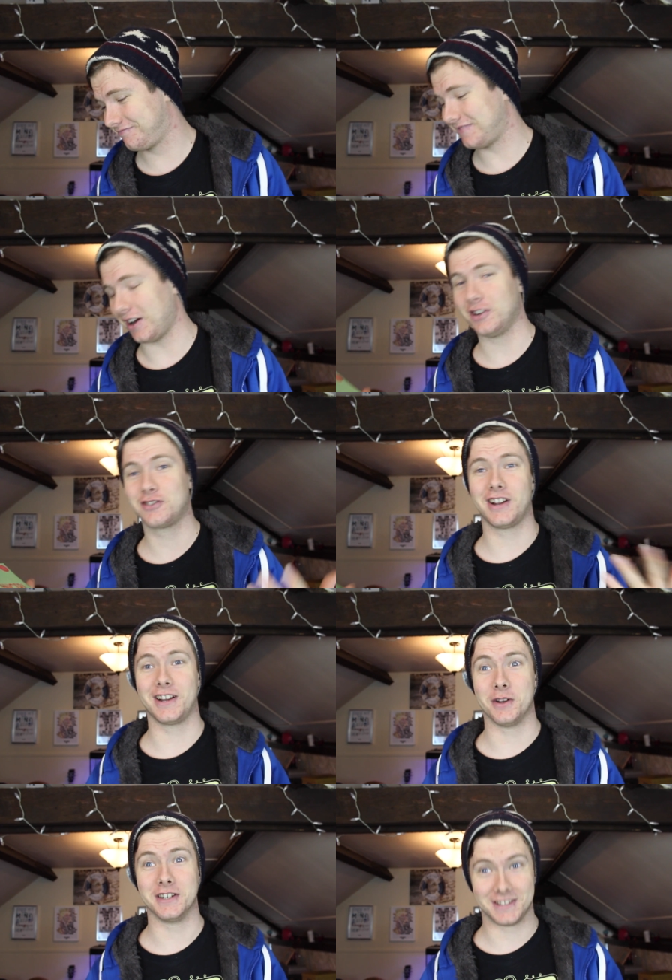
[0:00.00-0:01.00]
I'm gonna try
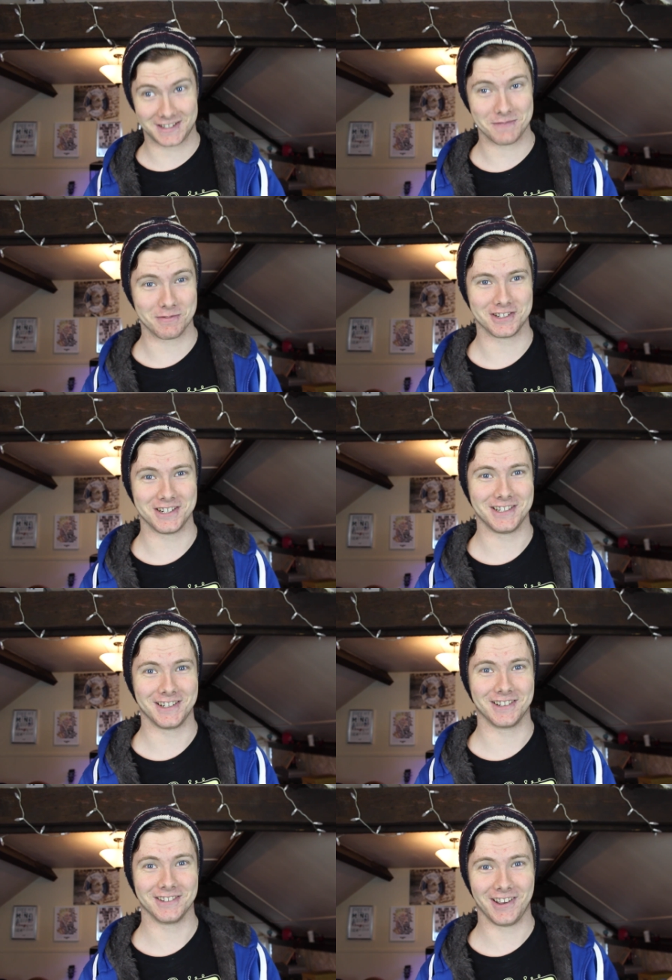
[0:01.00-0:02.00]
and go into deeper
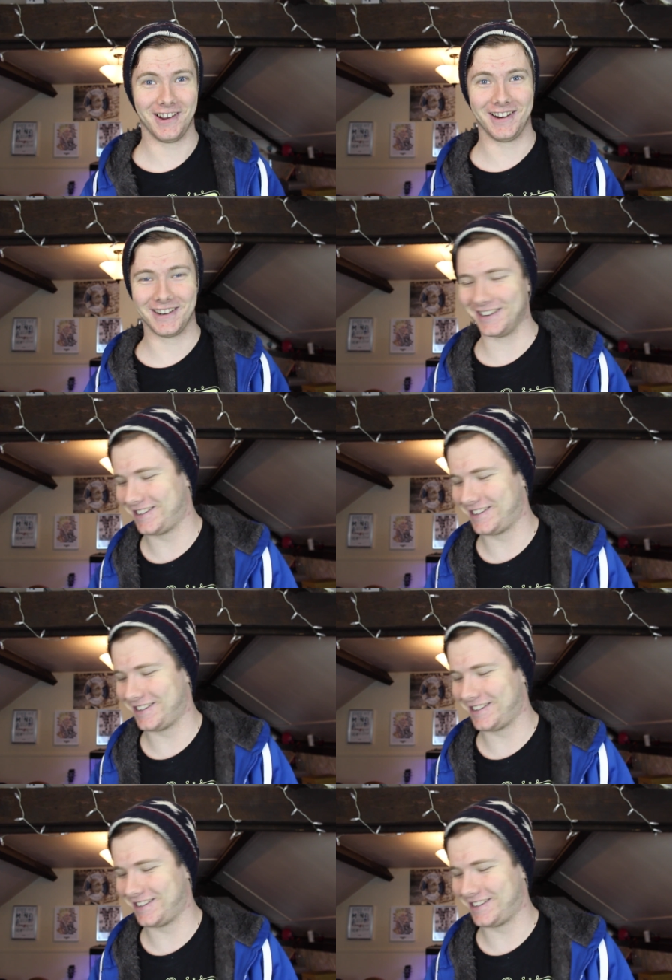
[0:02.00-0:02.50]
detail though.